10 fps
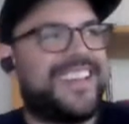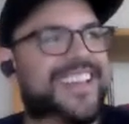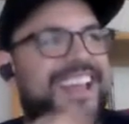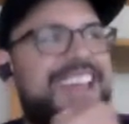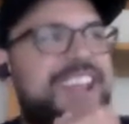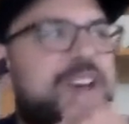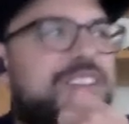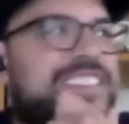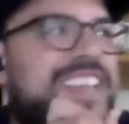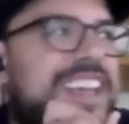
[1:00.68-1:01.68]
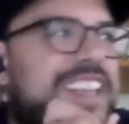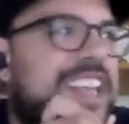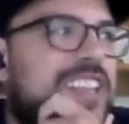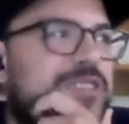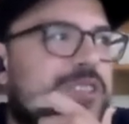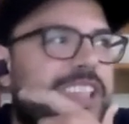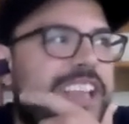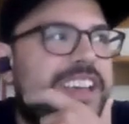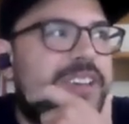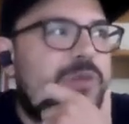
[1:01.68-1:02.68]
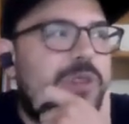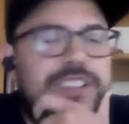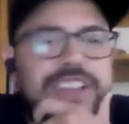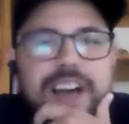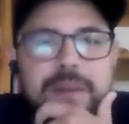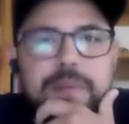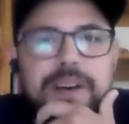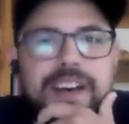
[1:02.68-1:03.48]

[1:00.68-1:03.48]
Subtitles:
I know, it's sort of like a World Cup